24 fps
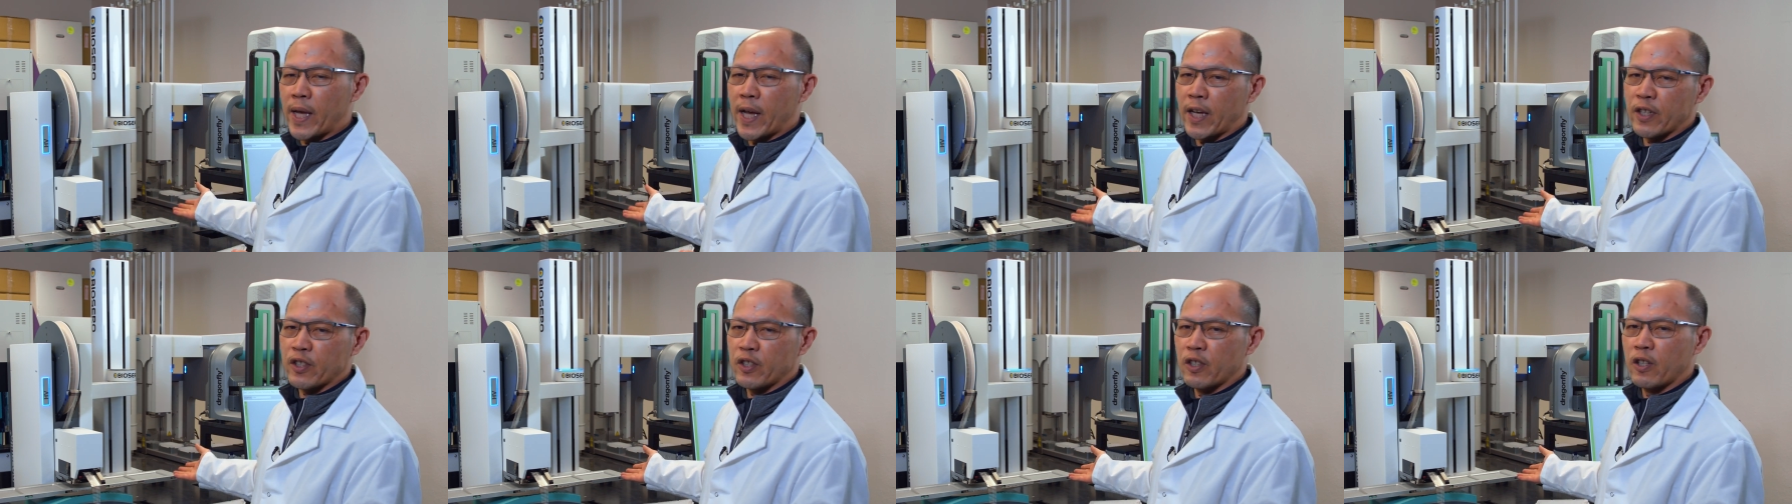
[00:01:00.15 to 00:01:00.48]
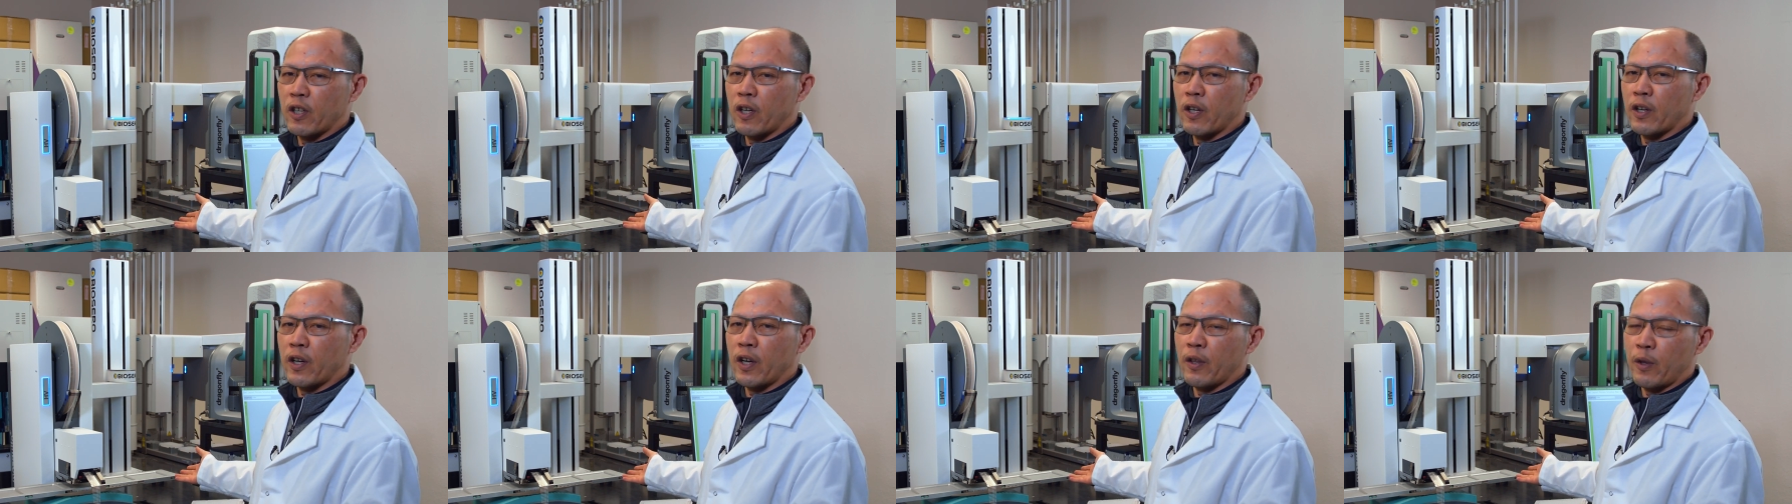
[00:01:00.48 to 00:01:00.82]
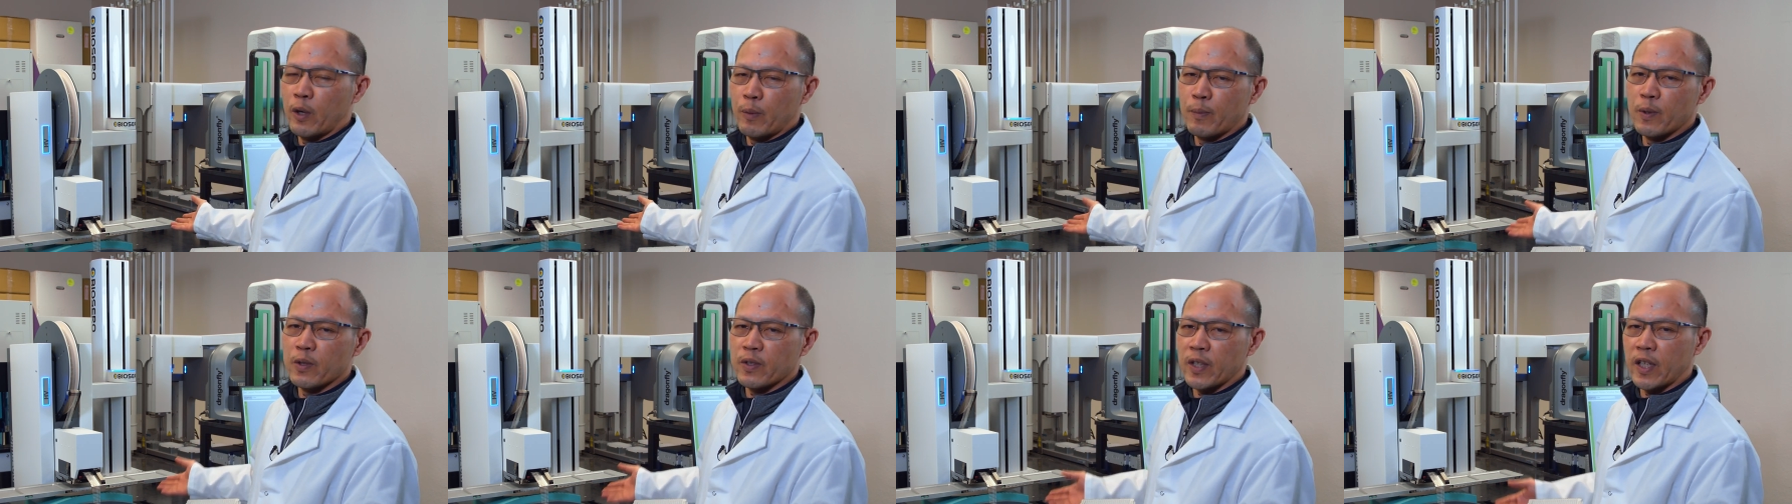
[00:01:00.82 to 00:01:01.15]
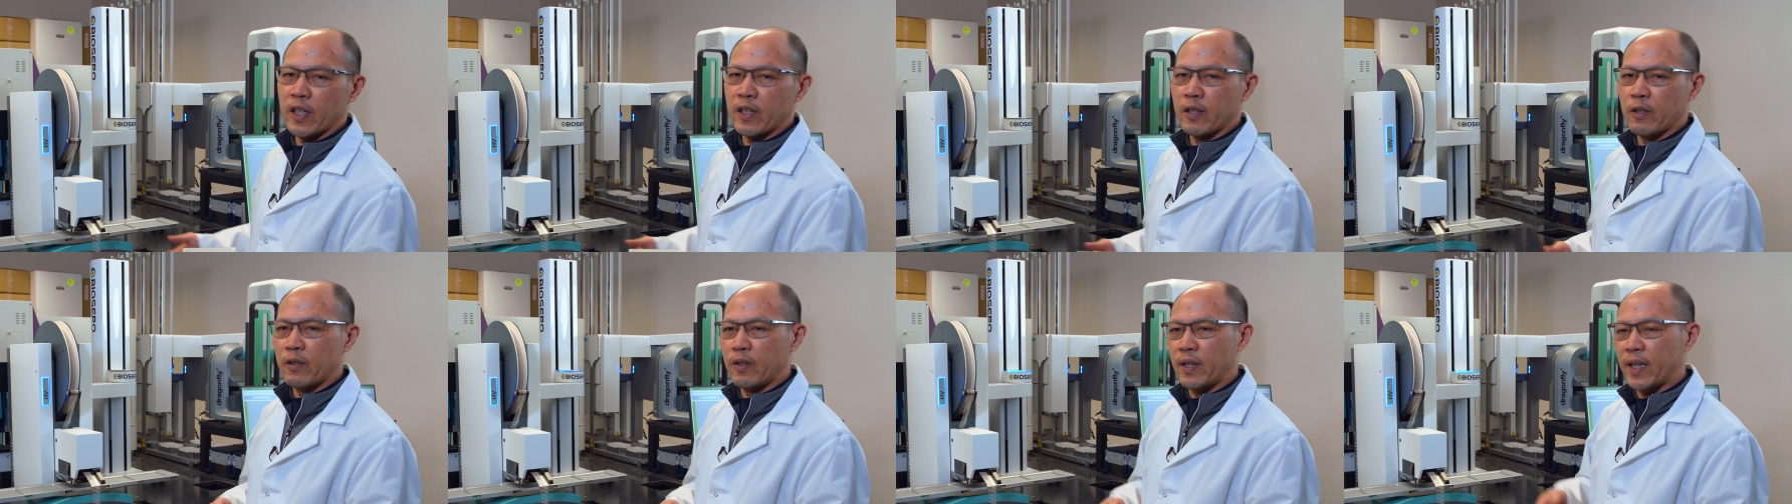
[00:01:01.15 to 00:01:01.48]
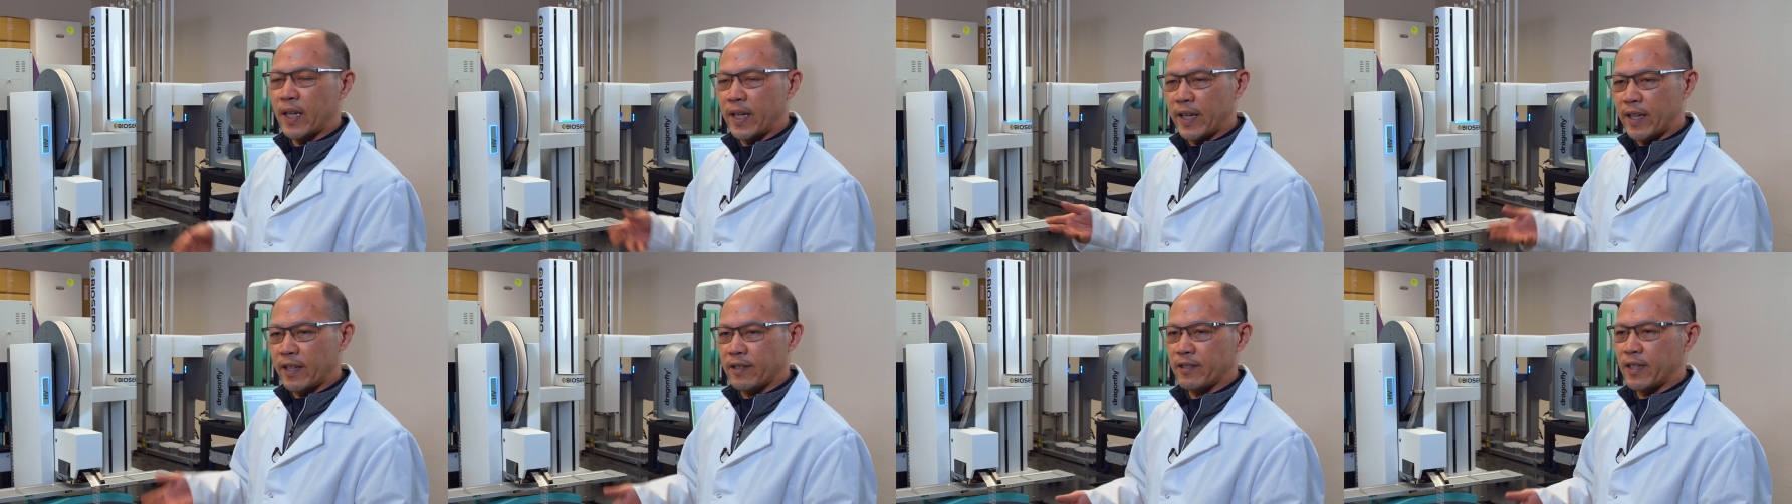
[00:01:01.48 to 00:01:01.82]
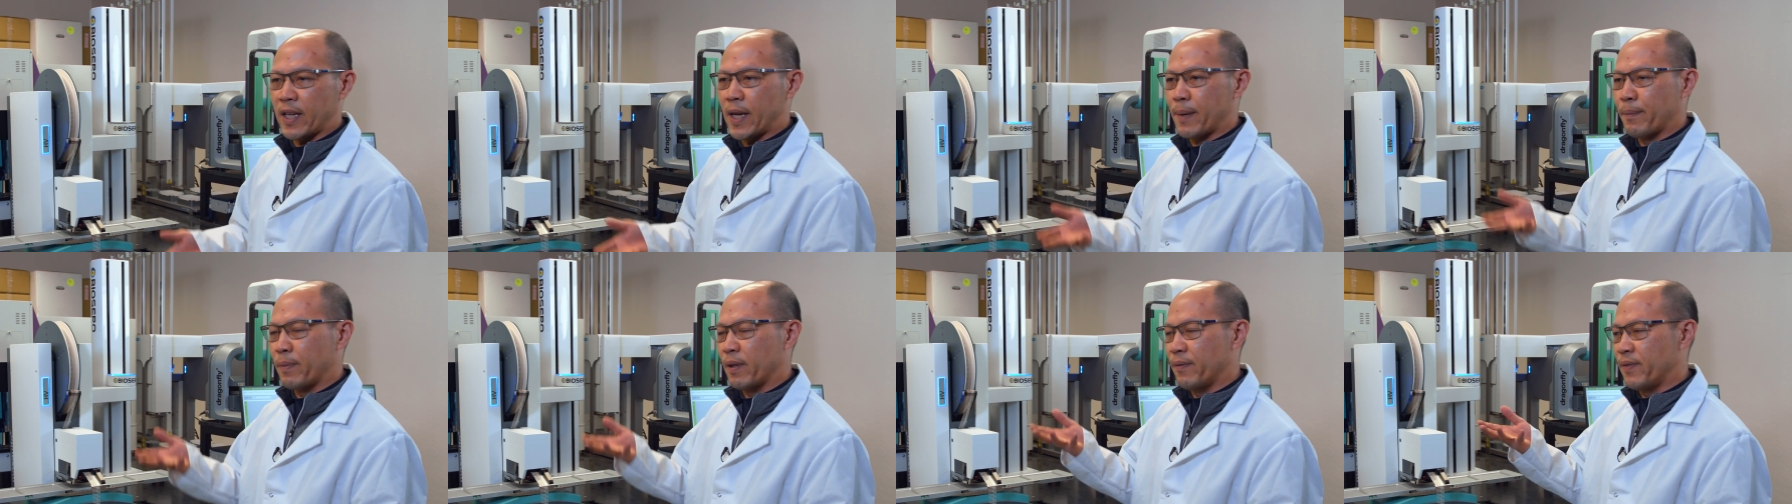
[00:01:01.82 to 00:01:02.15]
a reaction on a thermocycler that
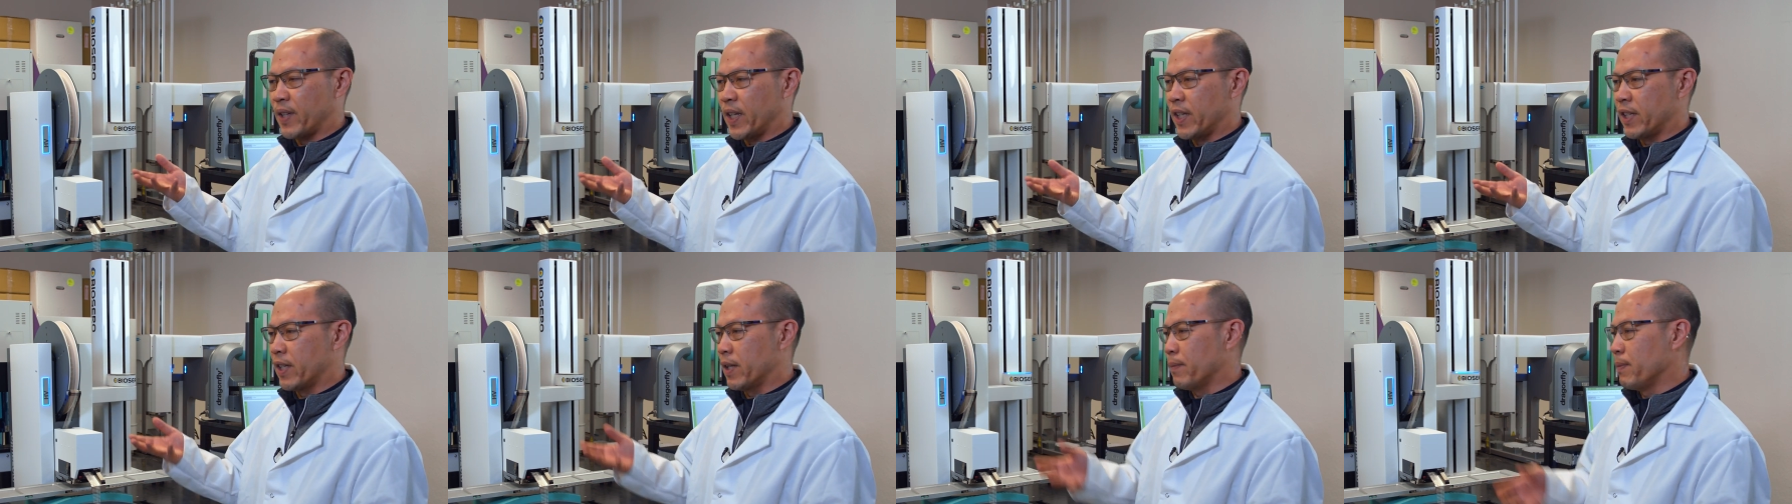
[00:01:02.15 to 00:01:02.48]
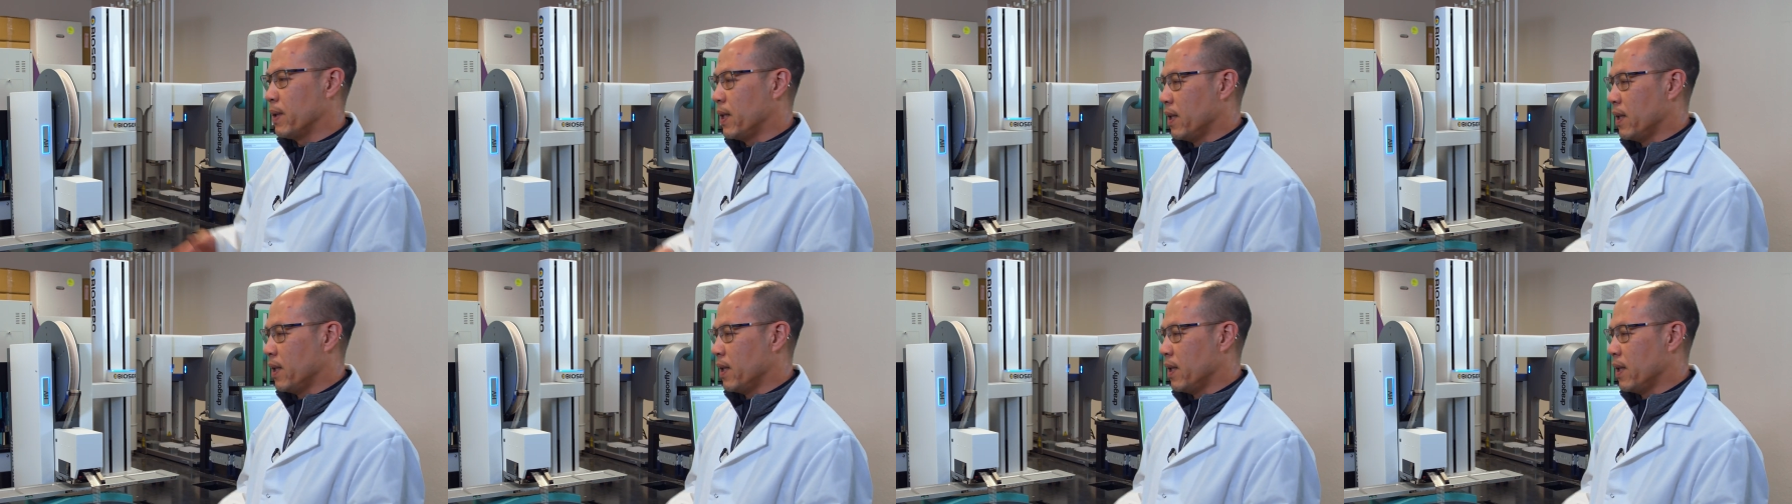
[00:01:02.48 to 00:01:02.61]
gets amplified